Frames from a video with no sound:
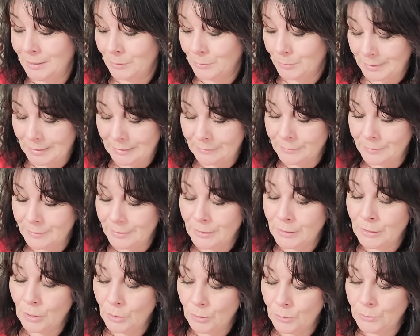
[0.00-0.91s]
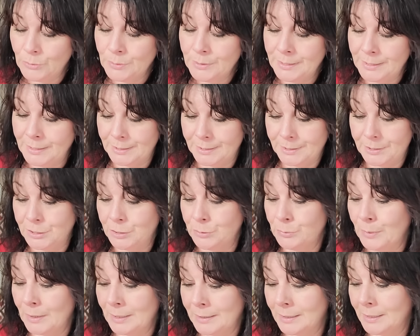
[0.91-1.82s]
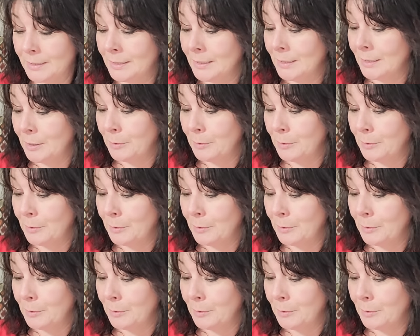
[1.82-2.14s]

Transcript: Whatever their own is, you wanna